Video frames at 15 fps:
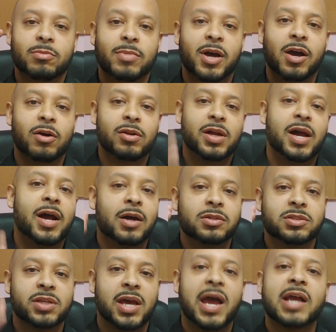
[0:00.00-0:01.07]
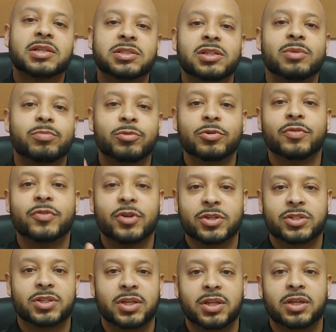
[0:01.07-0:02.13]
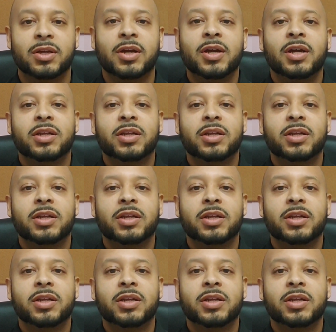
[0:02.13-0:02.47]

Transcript: about how to actually improve your city.